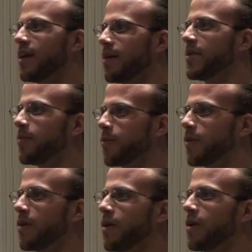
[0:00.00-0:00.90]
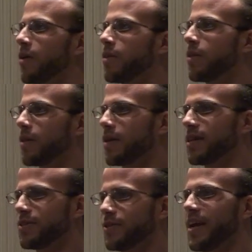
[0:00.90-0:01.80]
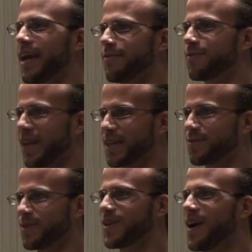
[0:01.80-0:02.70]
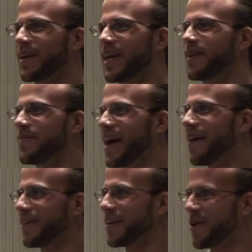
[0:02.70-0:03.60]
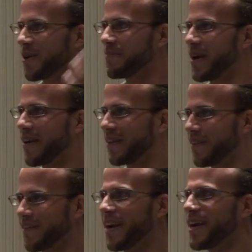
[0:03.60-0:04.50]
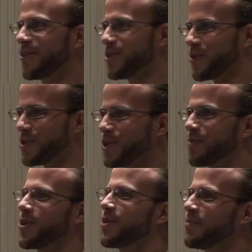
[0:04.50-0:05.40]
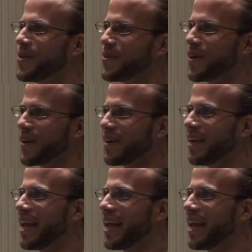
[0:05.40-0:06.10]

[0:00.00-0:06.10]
I mean, yesterday Flex was talking about, you know, comparing their radio to a supercomputer.